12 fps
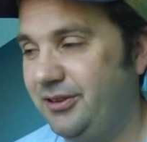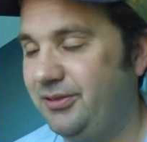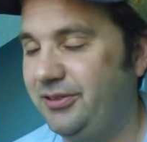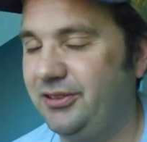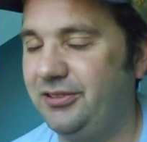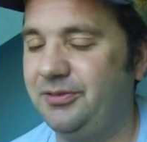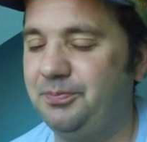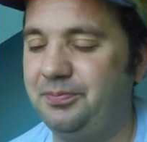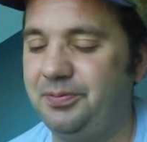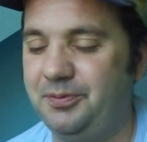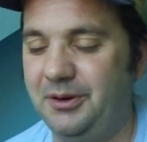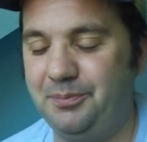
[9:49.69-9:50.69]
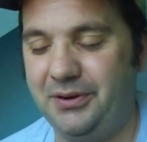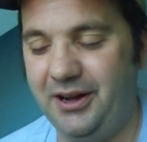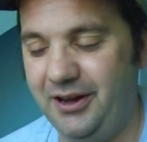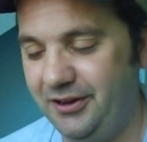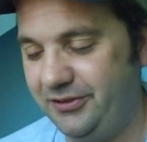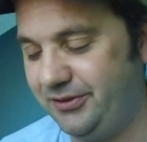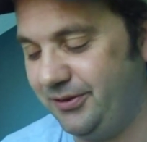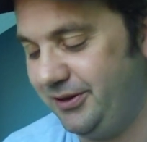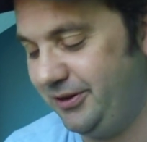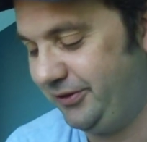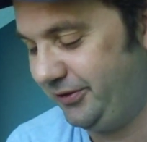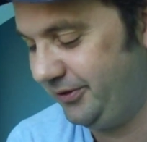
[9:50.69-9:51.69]
It was just
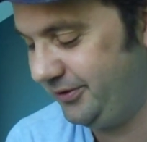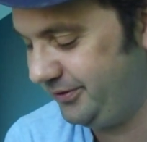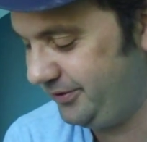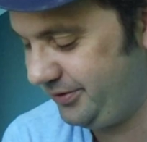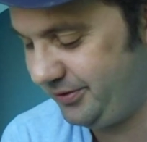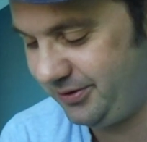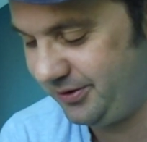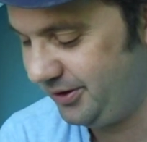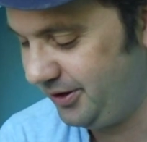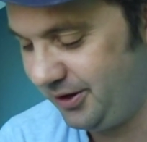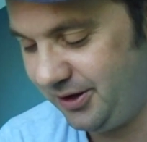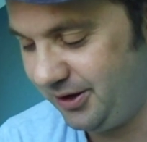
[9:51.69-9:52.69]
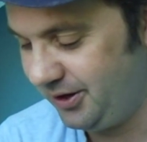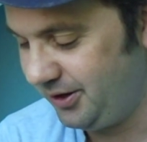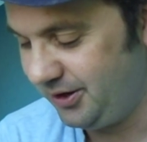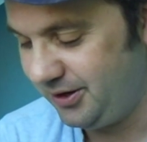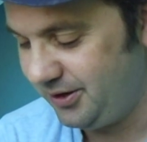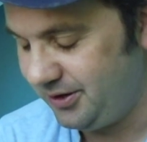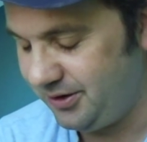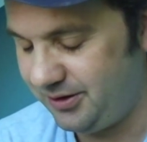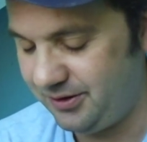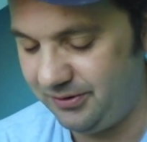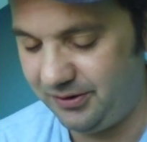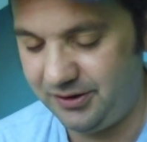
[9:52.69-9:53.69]
preposterous, and
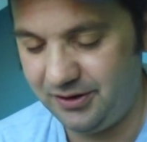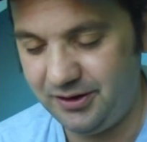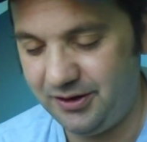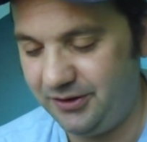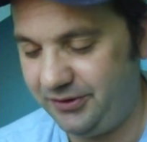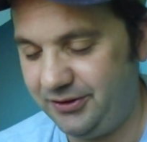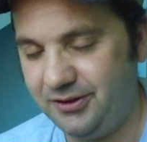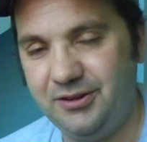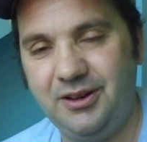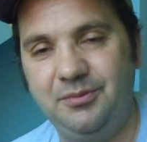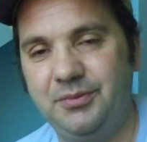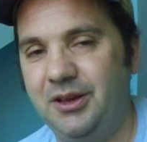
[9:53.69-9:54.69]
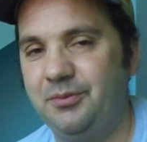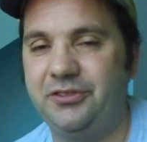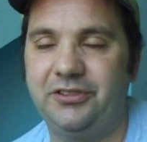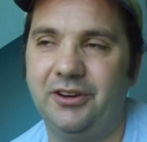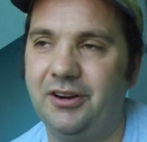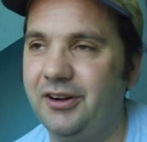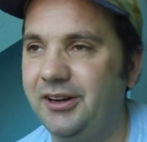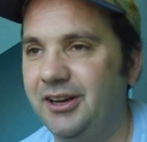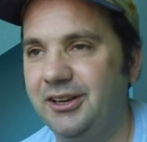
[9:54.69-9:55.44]
oh god. So I'm sorry.